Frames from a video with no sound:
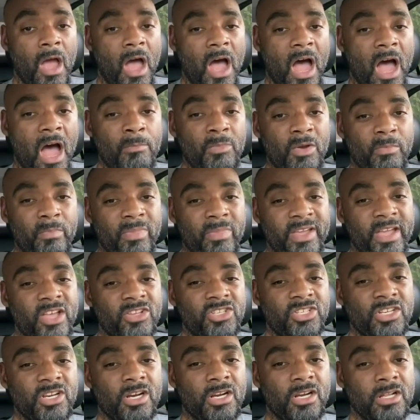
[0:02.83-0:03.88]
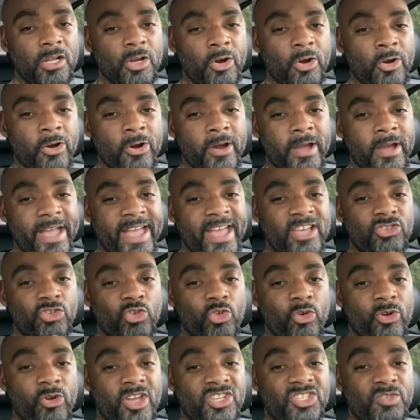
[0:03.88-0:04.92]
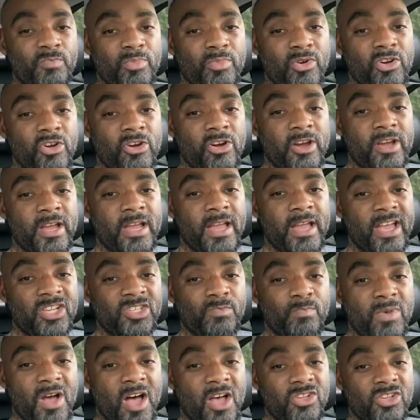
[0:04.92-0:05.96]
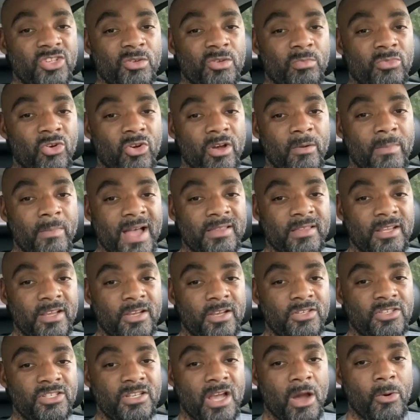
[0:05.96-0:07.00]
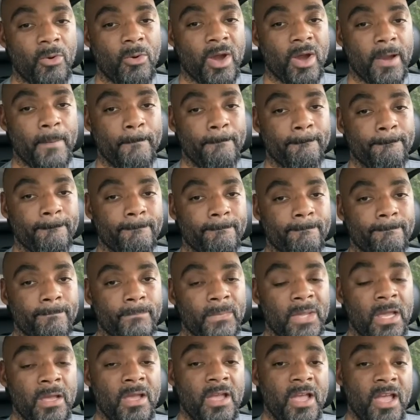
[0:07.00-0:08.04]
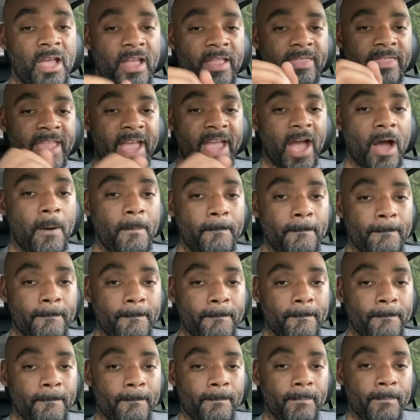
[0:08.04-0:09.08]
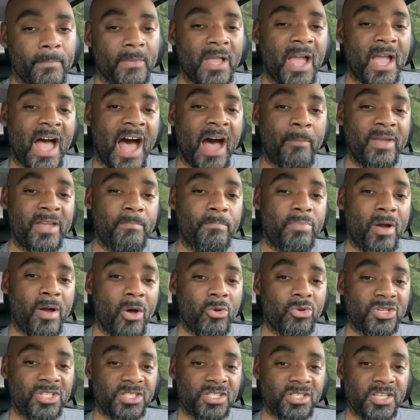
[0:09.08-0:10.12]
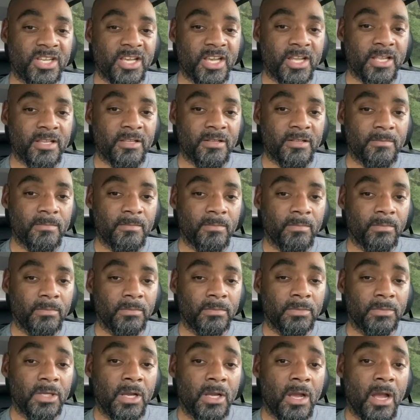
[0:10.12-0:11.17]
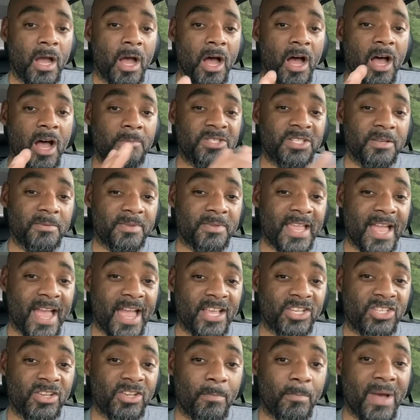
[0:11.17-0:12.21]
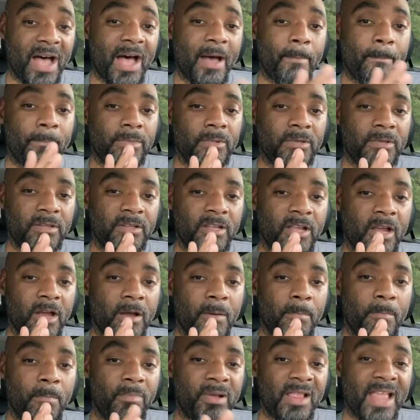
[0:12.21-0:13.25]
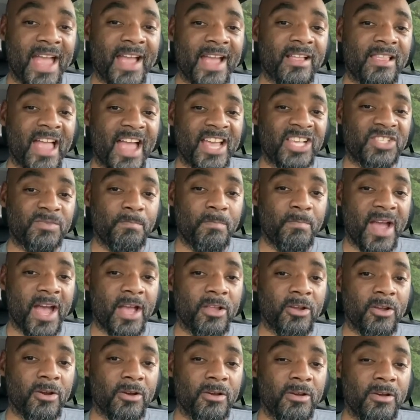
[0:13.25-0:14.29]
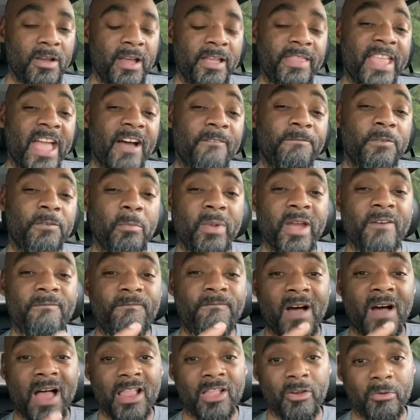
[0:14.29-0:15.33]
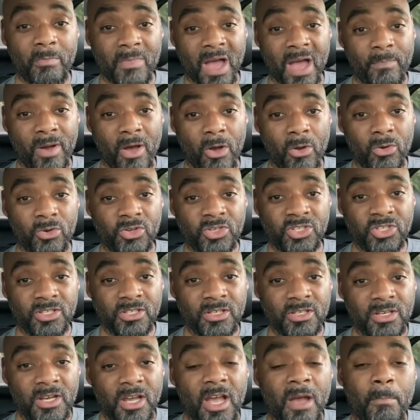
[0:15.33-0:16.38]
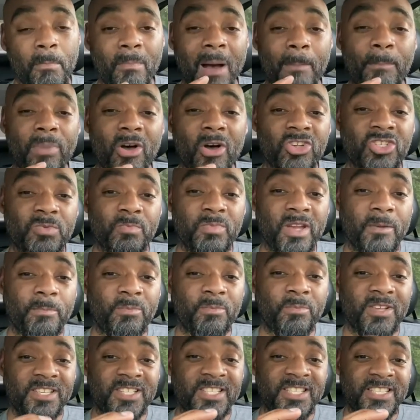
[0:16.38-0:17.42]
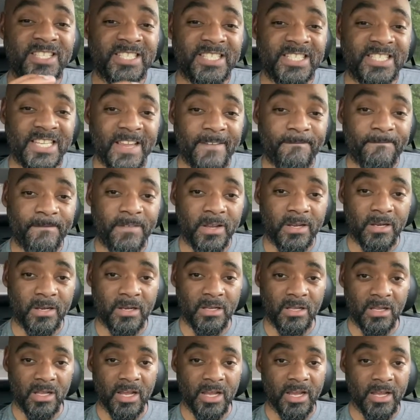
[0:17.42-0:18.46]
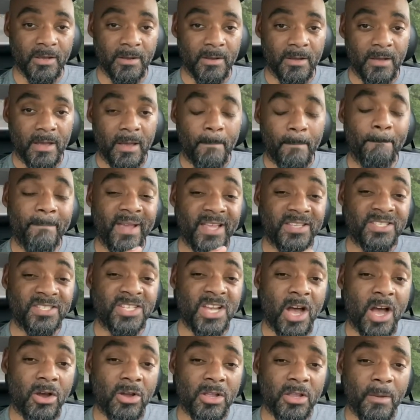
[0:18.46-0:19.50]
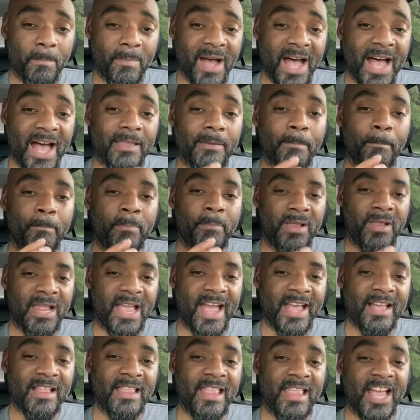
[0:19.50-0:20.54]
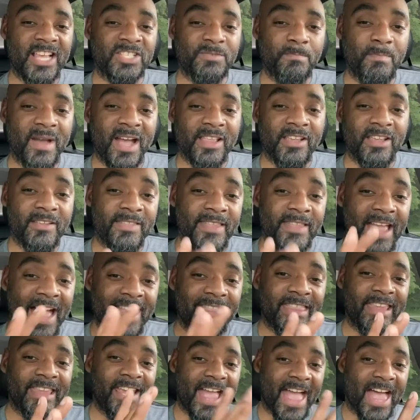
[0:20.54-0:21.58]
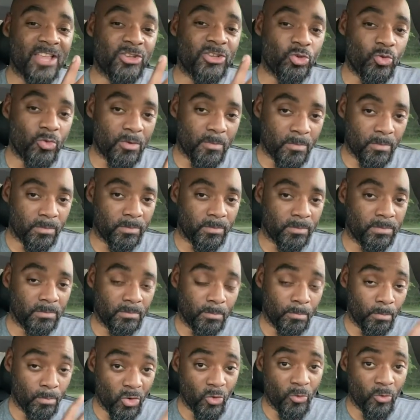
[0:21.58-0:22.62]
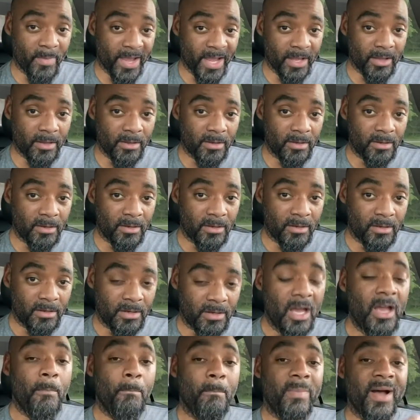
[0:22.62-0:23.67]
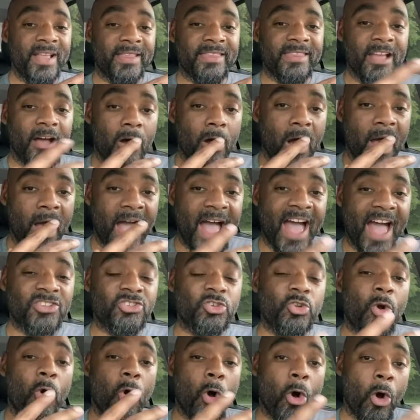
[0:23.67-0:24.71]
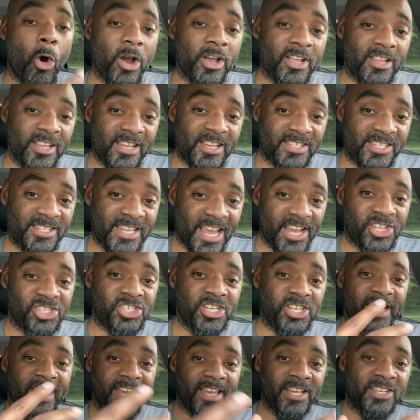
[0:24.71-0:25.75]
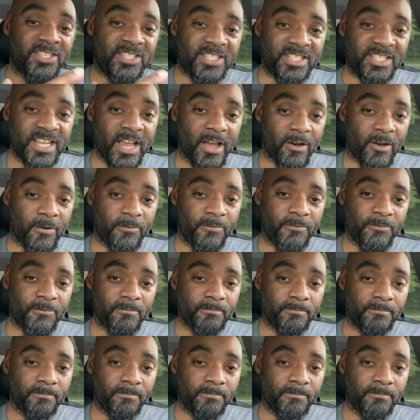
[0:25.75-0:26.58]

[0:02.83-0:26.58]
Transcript: I'm going to be as clear, as transparent as possible about this, all right? Now, I've been posting some things about the Black Lives Matter. Now, if you've been following my posts have been specifically been talking about Black Lives Matter, not the actual movement, but the actual organization itself.